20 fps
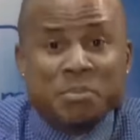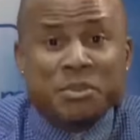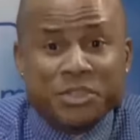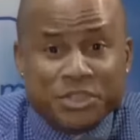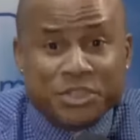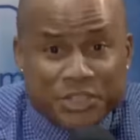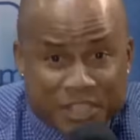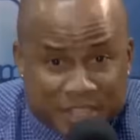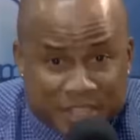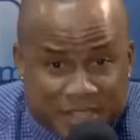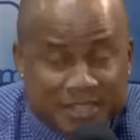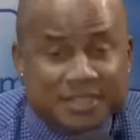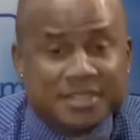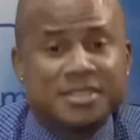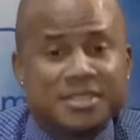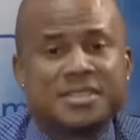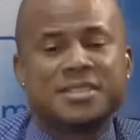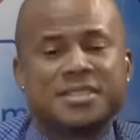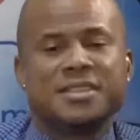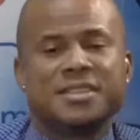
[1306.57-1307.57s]

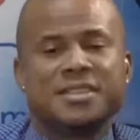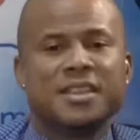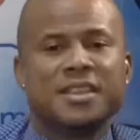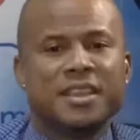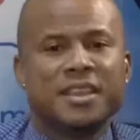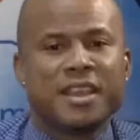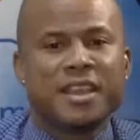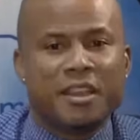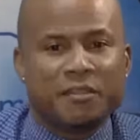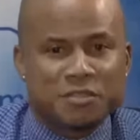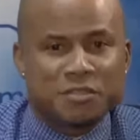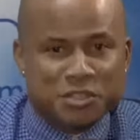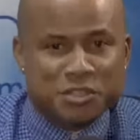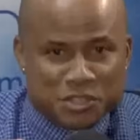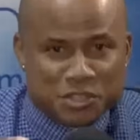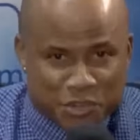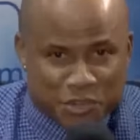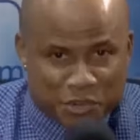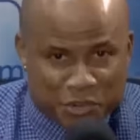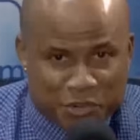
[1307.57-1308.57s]
things have
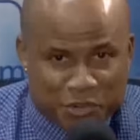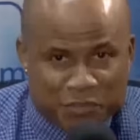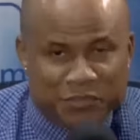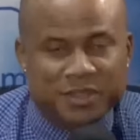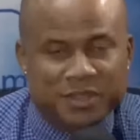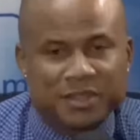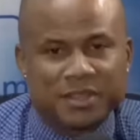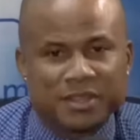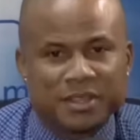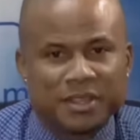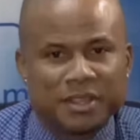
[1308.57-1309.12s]
served